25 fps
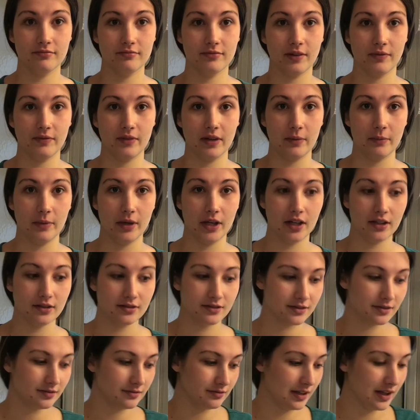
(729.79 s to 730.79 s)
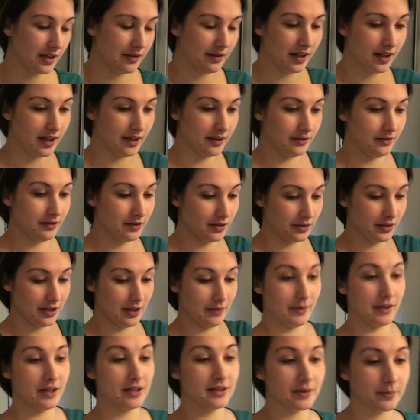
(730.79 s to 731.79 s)
15 minutes, and then
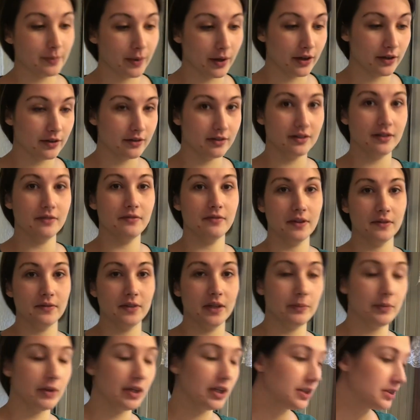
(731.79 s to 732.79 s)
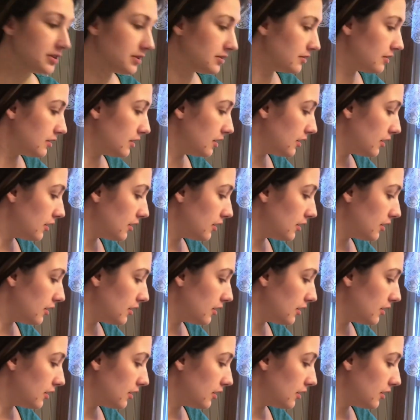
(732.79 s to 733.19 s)
10 minutes apart, and then 15 minutes.